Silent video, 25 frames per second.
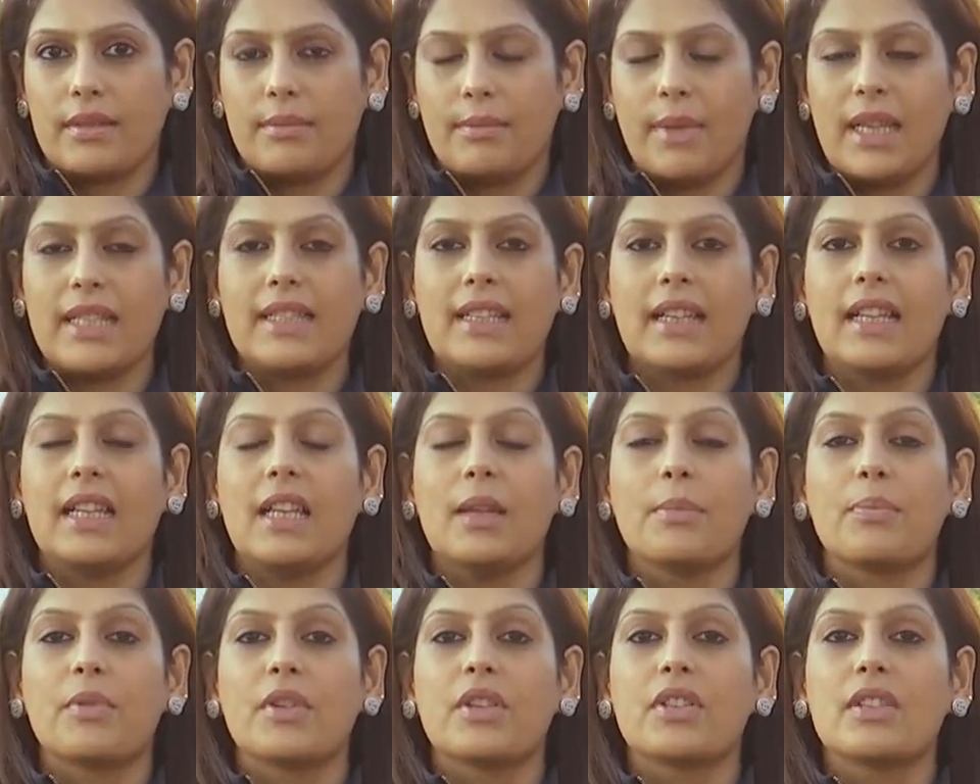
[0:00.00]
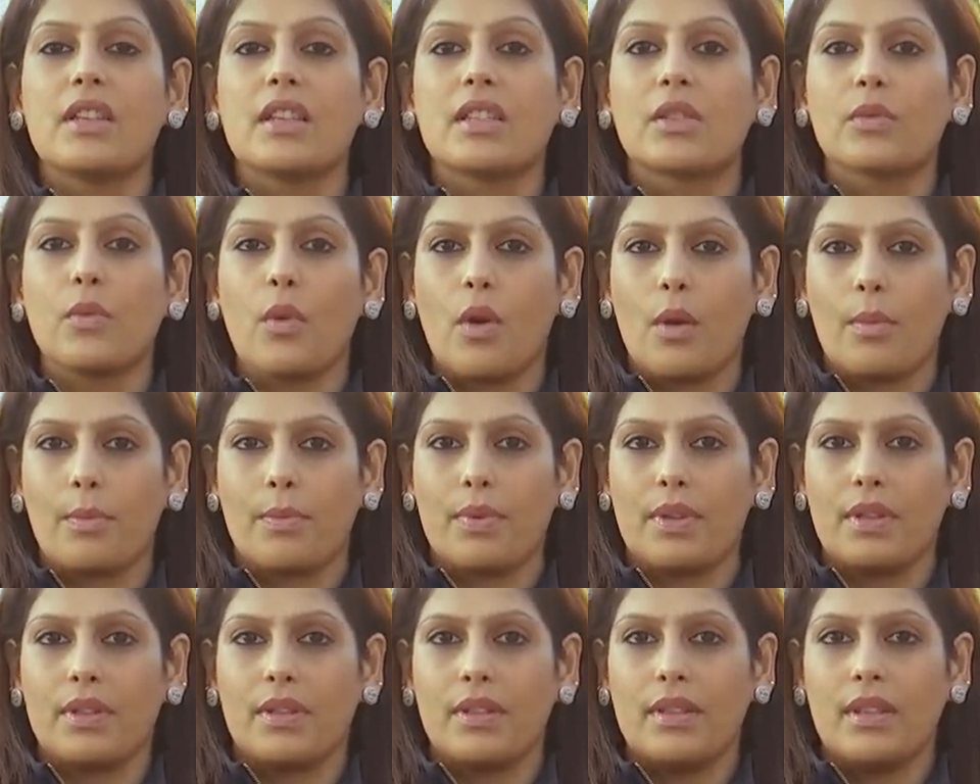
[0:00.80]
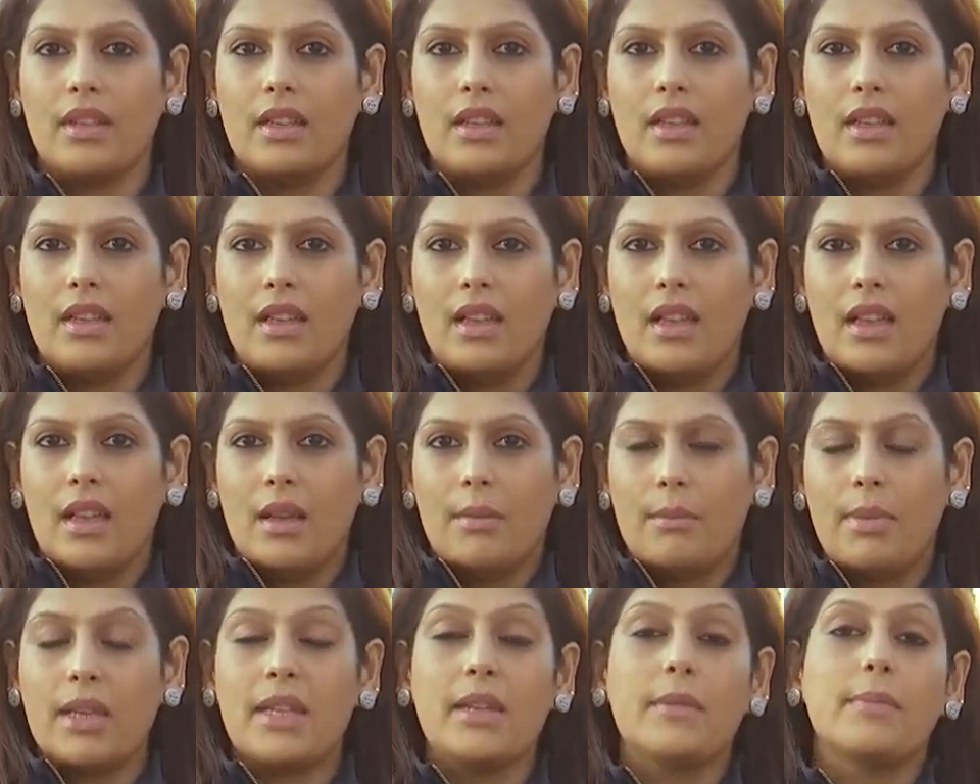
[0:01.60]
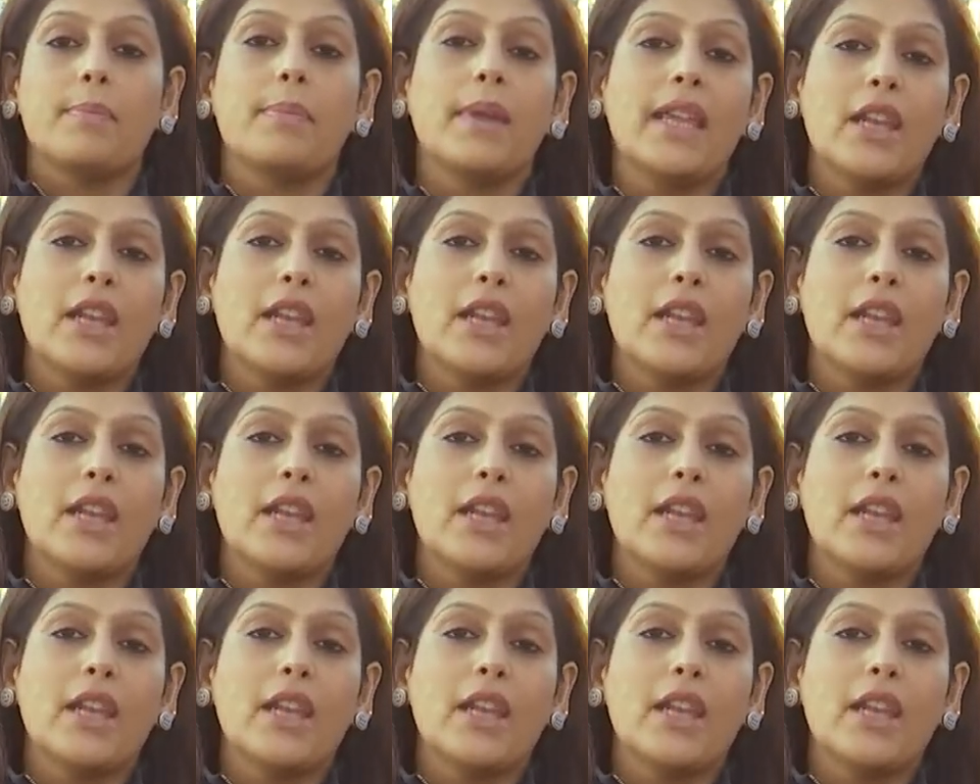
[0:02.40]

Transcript: Basically a prisoner swap. But it